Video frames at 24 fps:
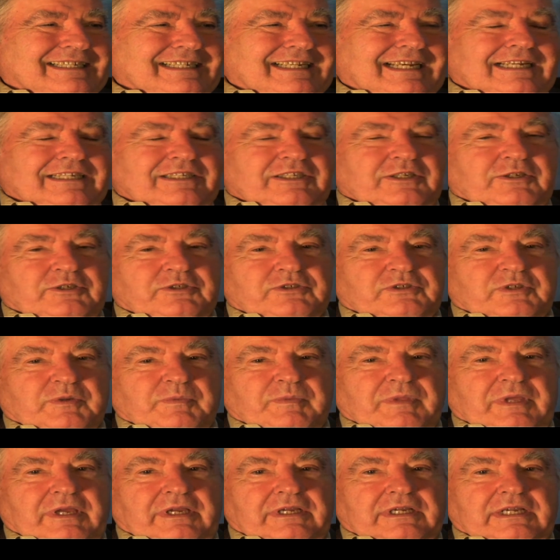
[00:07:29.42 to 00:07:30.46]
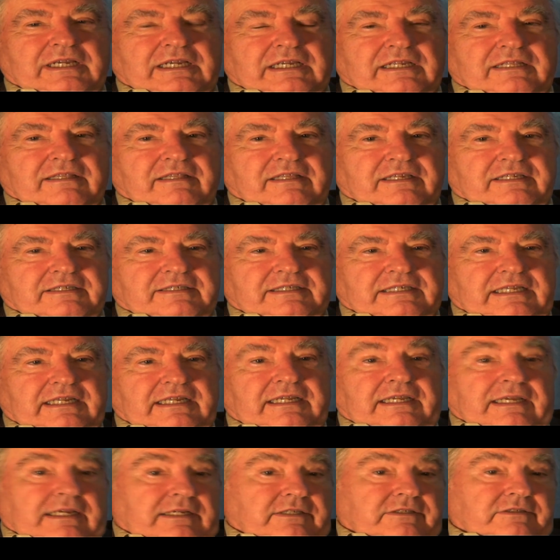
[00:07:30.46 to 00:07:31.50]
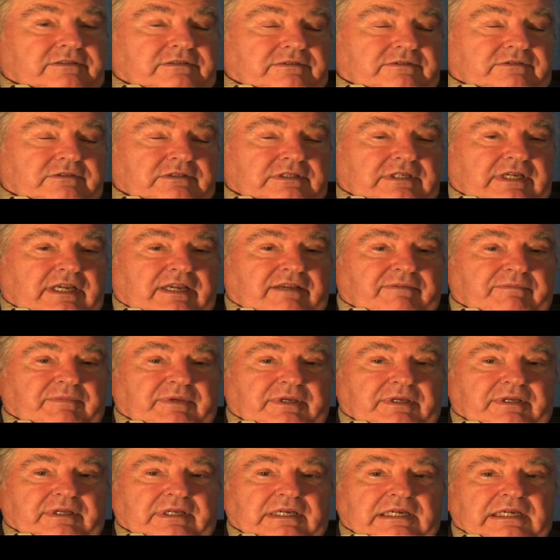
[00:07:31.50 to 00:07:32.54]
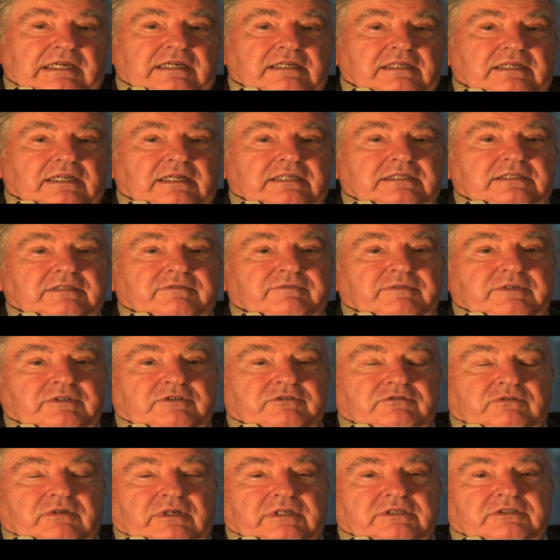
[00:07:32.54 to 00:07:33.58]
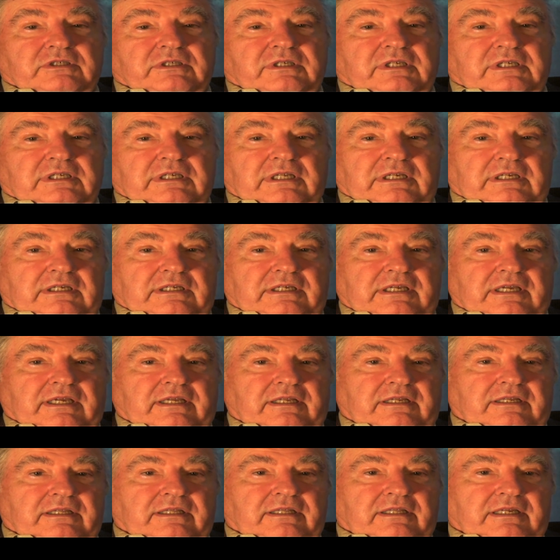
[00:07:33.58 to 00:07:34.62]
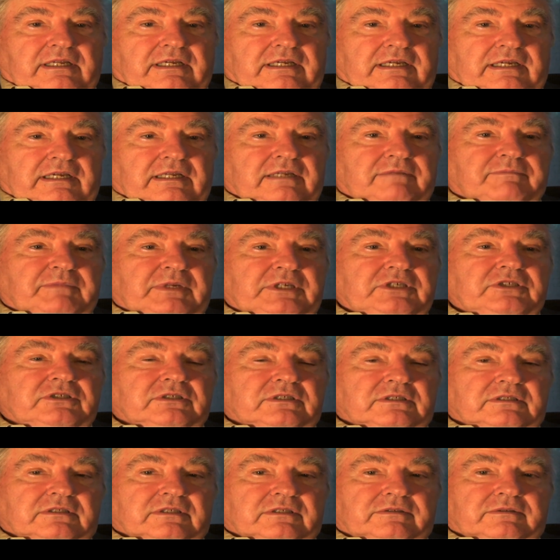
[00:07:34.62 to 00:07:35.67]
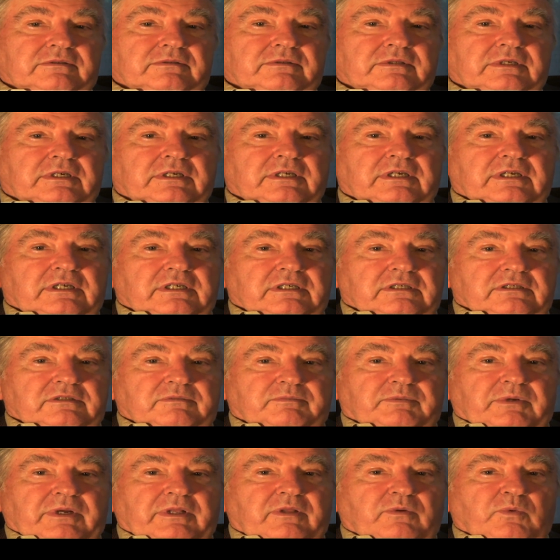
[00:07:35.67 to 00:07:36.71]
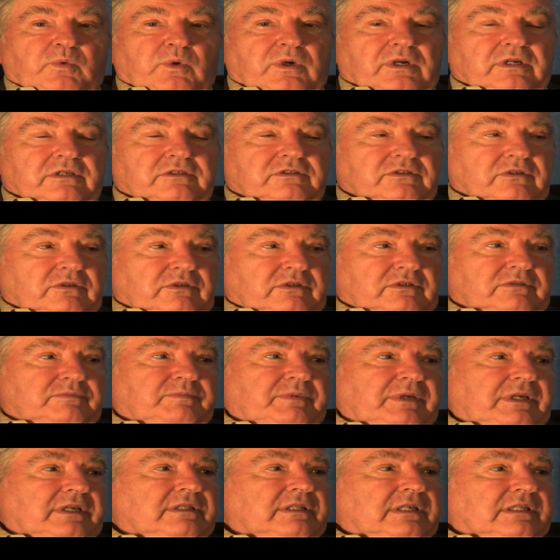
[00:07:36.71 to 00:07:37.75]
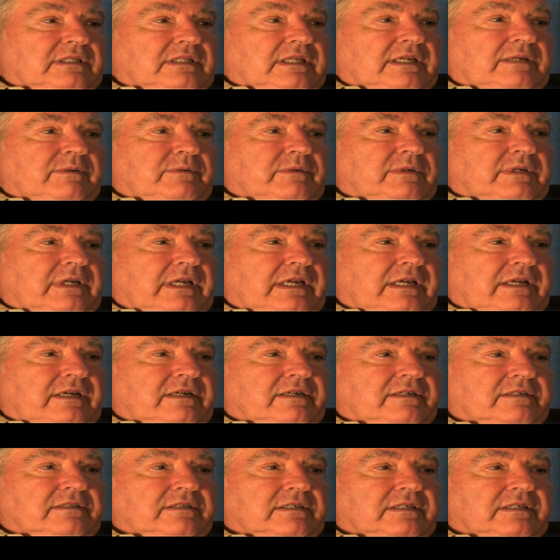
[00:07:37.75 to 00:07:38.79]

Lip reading: And not use them, that kind of thing. She gave me lots of instruction and indicated that I had a mission to spread the word, so to speak, that they were